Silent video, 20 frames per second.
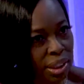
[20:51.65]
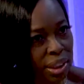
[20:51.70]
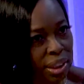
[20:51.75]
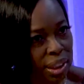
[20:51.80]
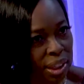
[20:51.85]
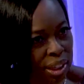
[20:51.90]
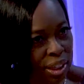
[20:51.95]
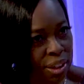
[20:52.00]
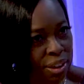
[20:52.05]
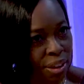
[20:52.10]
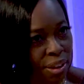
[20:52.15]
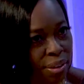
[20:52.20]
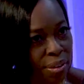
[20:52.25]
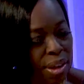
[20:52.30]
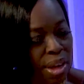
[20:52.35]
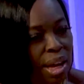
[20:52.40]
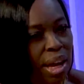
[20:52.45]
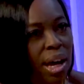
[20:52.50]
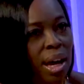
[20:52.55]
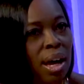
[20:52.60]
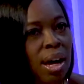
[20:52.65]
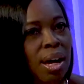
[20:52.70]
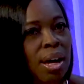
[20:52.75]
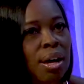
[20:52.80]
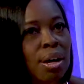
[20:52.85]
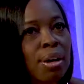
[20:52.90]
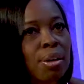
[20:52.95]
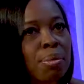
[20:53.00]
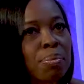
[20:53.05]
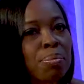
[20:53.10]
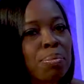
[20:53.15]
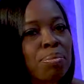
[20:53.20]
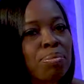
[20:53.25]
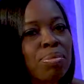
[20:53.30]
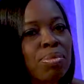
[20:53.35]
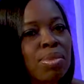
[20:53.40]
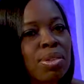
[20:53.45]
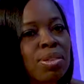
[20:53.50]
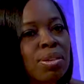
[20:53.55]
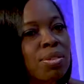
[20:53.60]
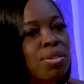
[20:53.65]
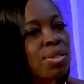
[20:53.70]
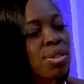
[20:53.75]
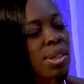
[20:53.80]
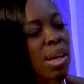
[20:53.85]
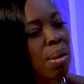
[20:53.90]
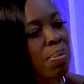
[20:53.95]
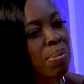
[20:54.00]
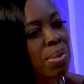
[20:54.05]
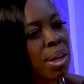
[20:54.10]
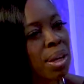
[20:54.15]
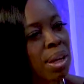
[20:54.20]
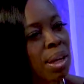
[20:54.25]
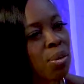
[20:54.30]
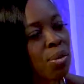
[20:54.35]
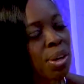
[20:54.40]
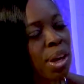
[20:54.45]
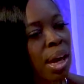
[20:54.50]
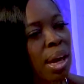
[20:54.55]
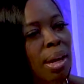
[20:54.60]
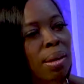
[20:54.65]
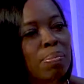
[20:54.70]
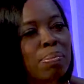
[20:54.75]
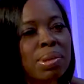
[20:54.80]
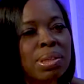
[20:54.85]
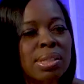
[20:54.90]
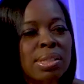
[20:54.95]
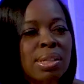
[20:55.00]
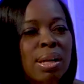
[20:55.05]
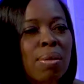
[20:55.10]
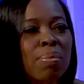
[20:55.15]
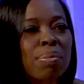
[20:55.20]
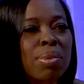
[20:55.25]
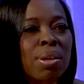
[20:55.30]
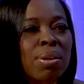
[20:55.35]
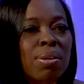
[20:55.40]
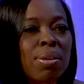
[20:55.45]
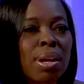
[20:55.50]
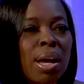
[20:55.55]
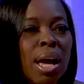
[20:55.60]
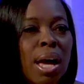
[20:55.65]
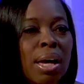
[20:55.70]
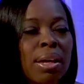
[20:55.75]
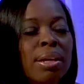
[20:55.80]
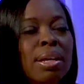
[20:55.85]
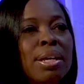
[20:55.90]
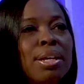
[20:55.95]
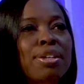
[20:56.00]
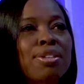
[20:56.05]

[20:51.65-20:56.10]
Here. Right. Right. Um, there's some that are okay, but some that are not.